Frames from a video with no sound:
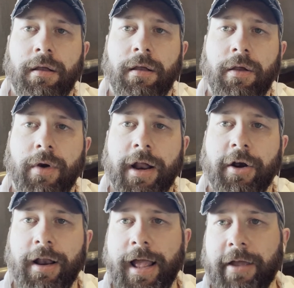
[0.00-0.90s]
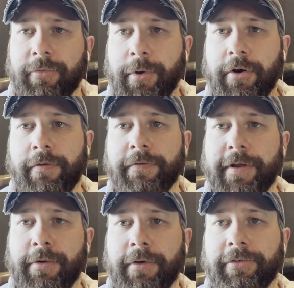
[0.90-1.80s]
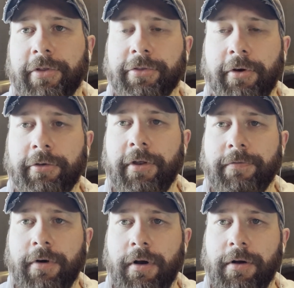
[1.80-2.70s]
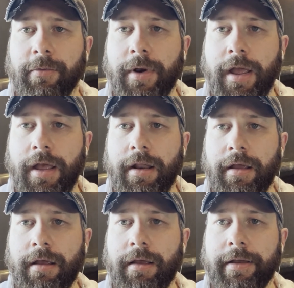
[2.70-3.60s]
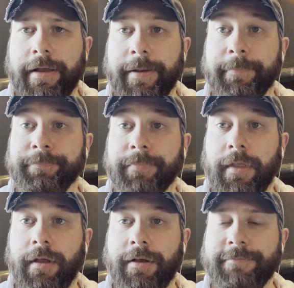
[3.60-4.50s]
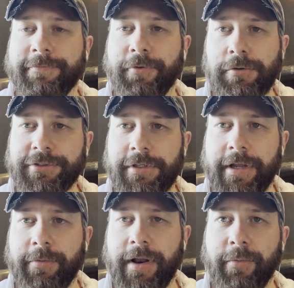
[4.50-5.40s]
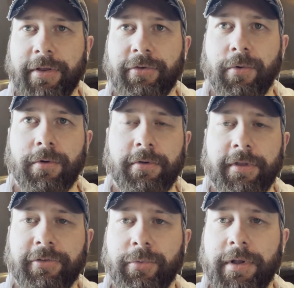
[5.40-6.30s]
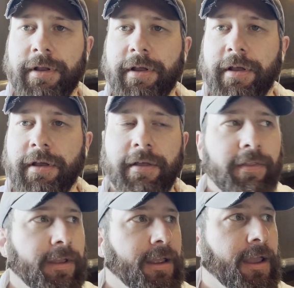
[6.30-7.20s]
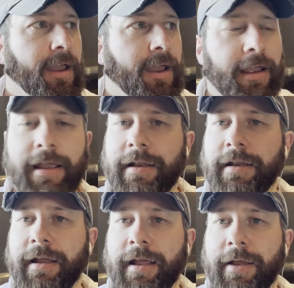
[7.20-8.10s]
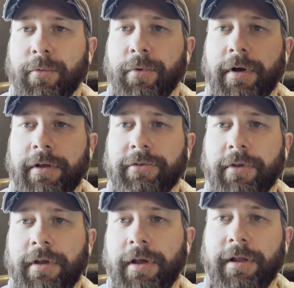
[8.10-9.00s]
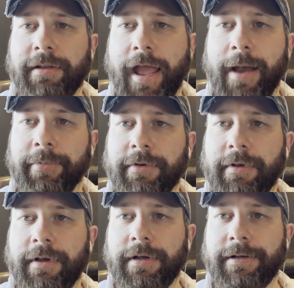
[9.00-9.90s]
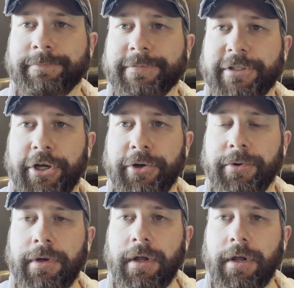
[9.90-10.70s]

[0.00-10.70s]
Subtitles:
All right, our last beer to review is the Thirsty Frog Red. Unfortunately, when I went to order this one, the keg was tapped. So